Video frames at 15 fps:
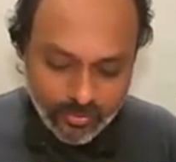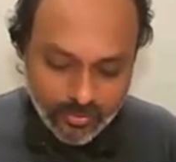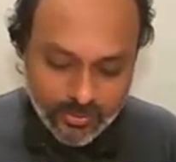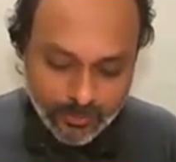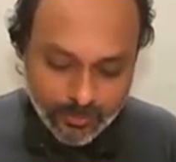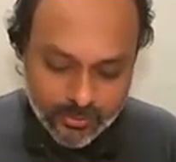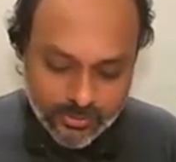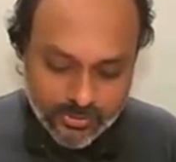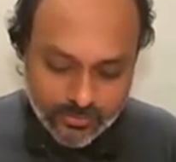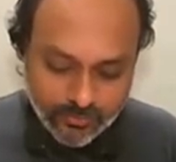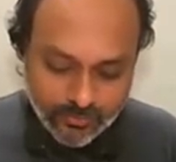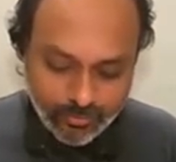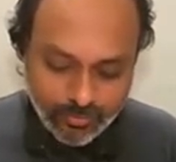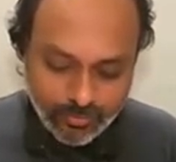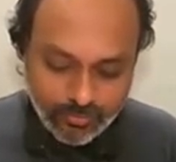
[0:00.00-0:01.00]
Suppose
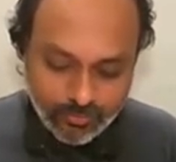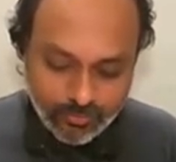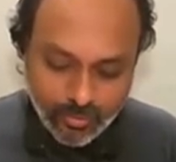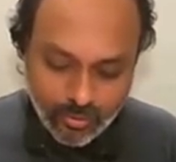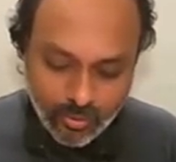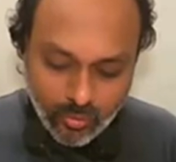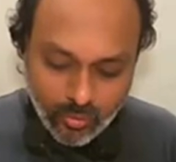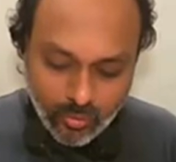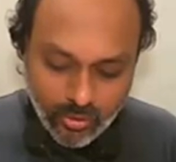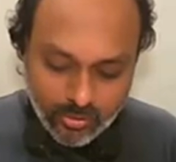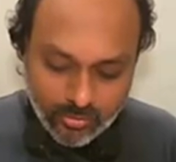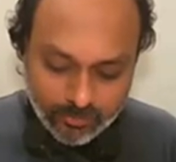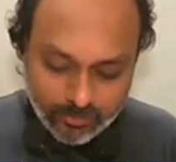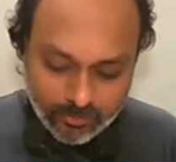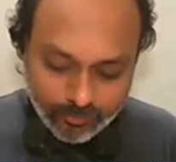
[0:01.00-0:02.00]
you want
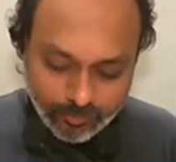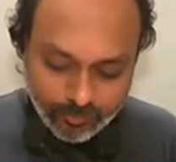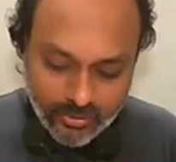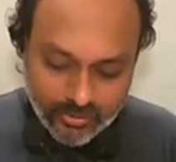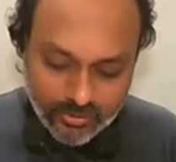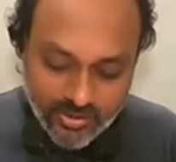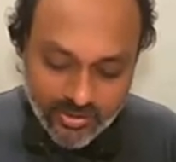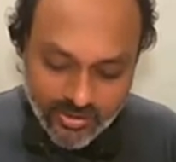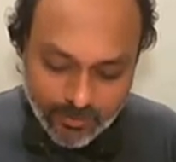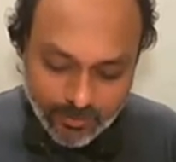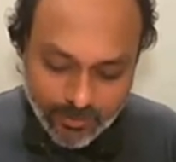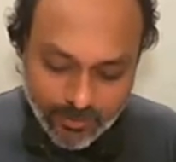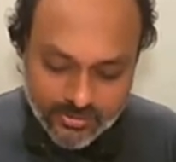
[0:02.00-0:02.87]
13%.